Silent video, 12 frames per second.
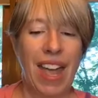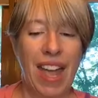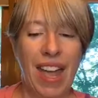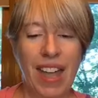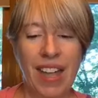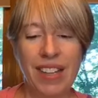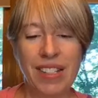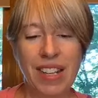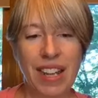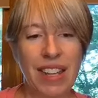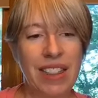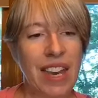And
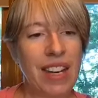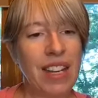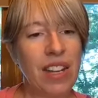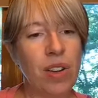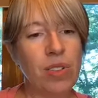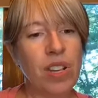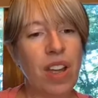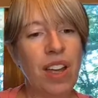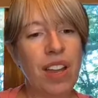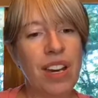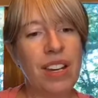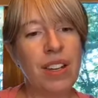then he goes
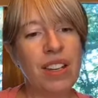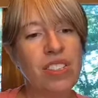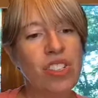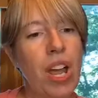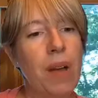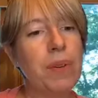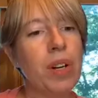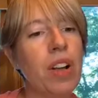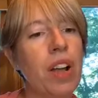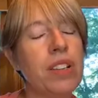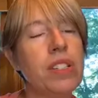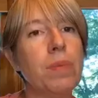on in this chapter
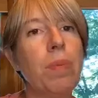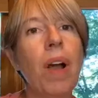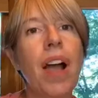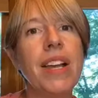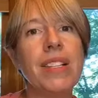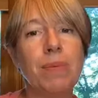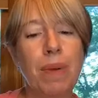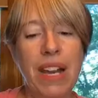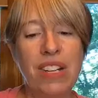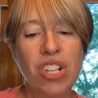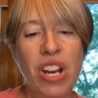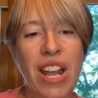called Surprised by
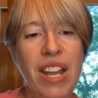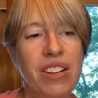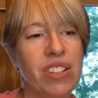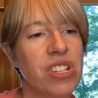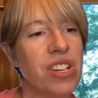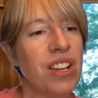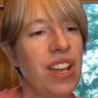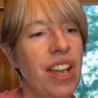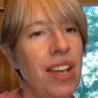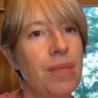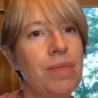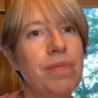Change,
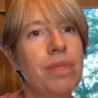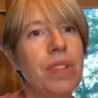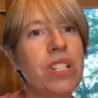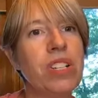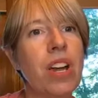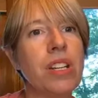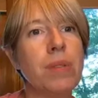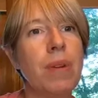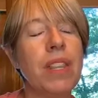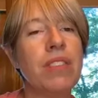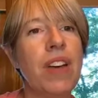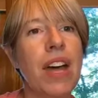which talks about
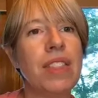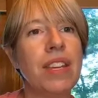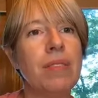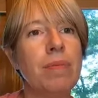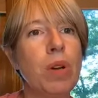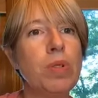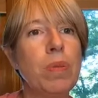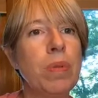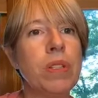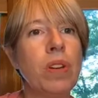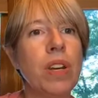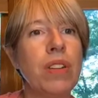the fact that most people
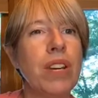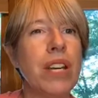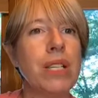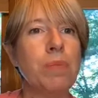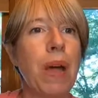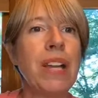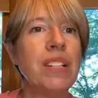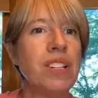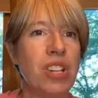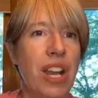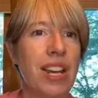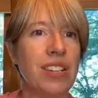don't even expect to
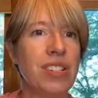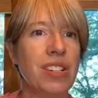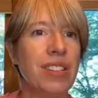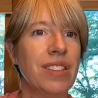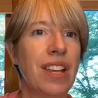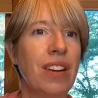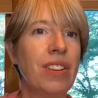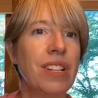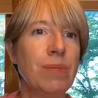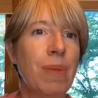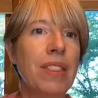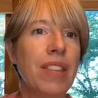change. They don't
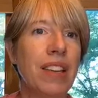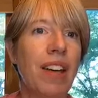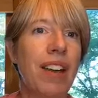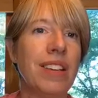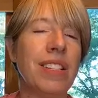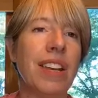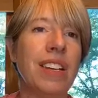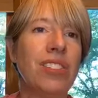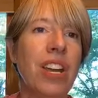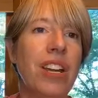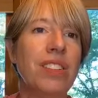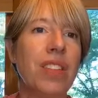expect that God is going to
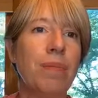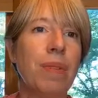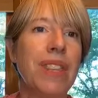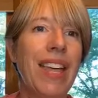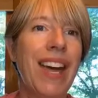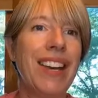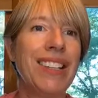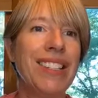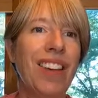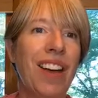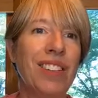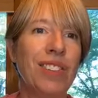change them, but that is
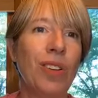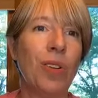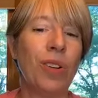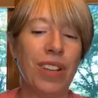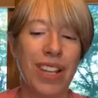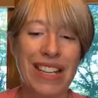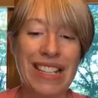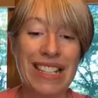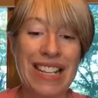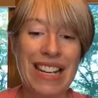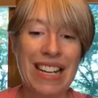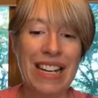God's goal
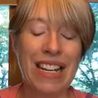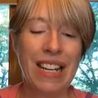indeed.